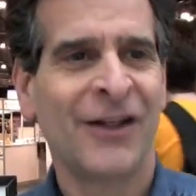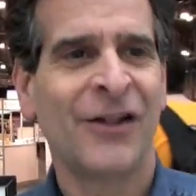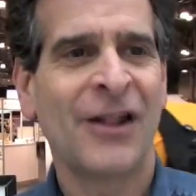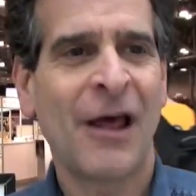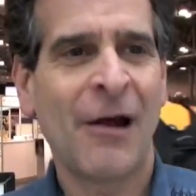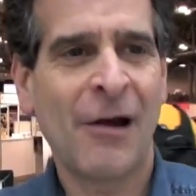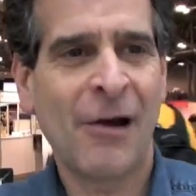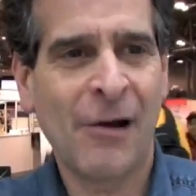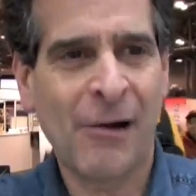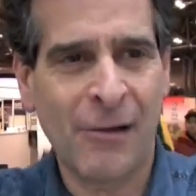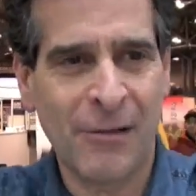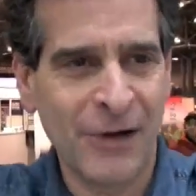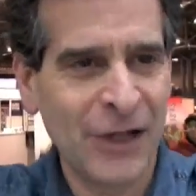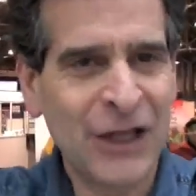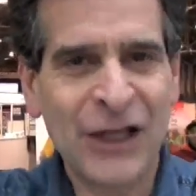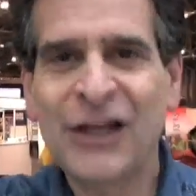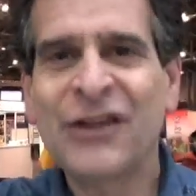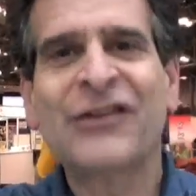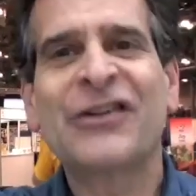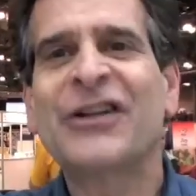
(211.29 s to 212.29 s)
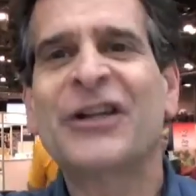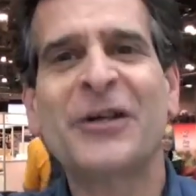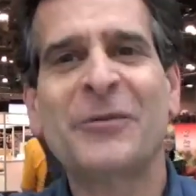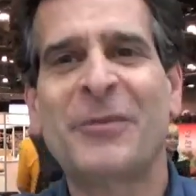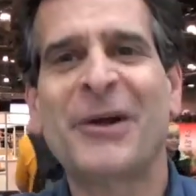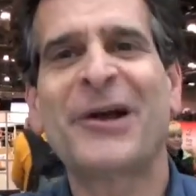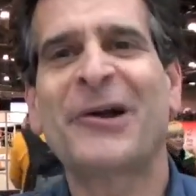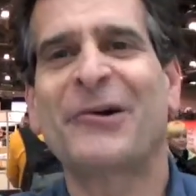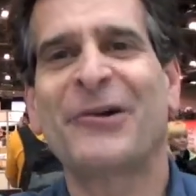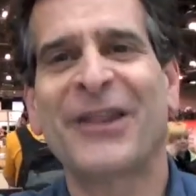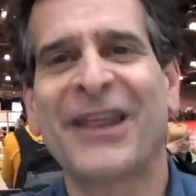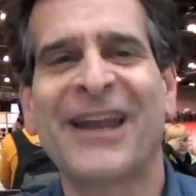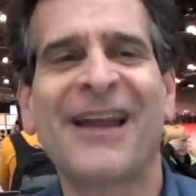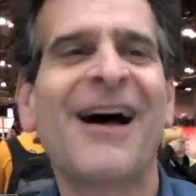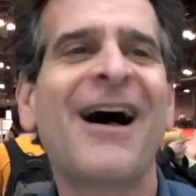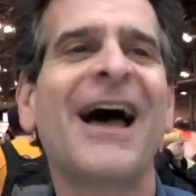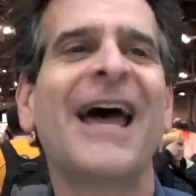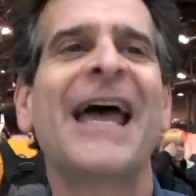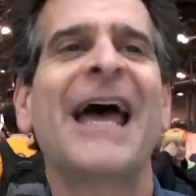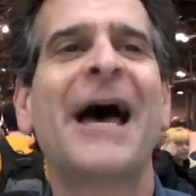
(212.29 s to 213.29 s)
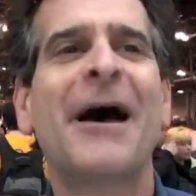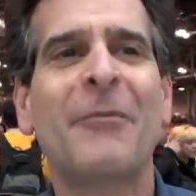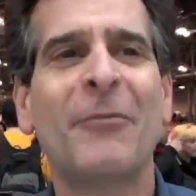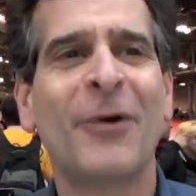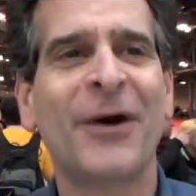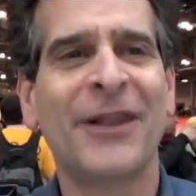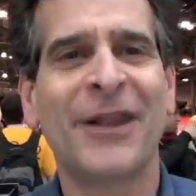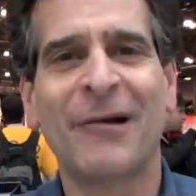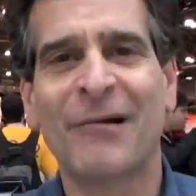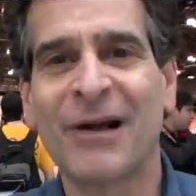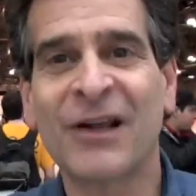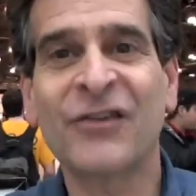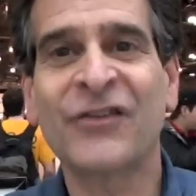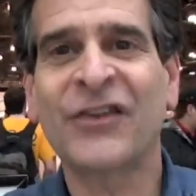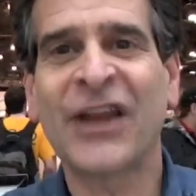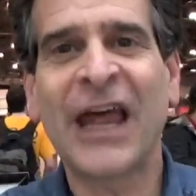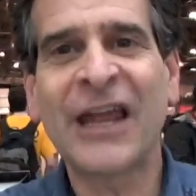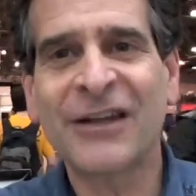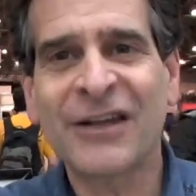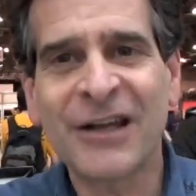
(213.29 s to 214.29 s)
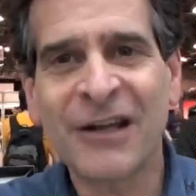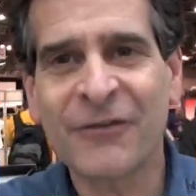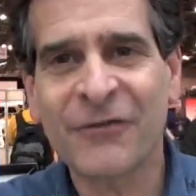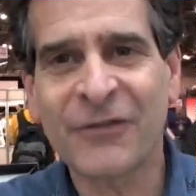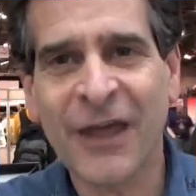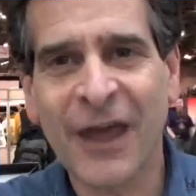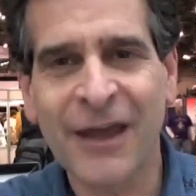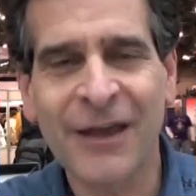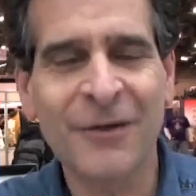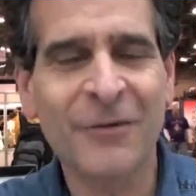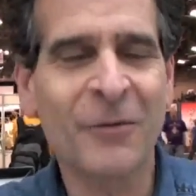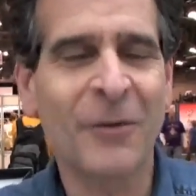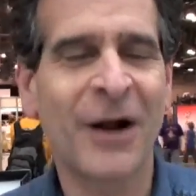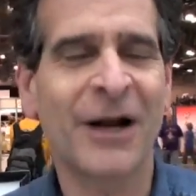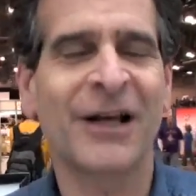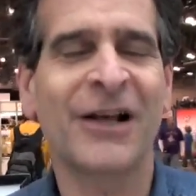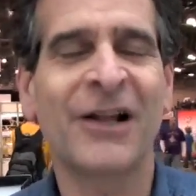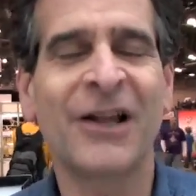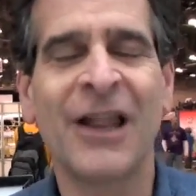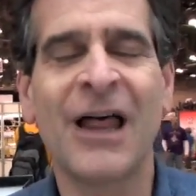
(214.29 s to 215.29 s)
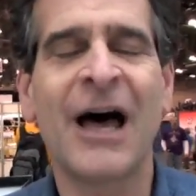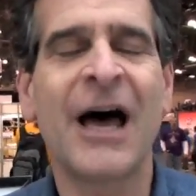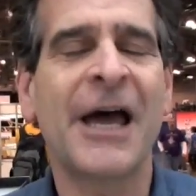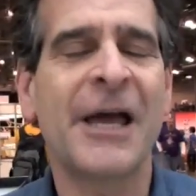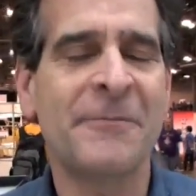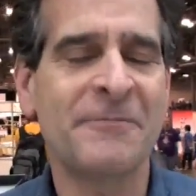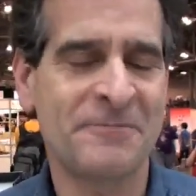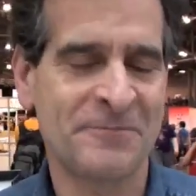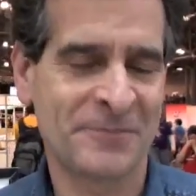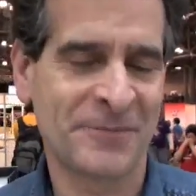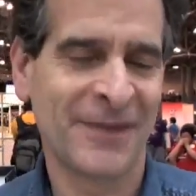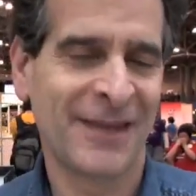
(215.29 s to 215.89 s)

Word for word: They are easily bigger than I am when they're extended if they want to climb.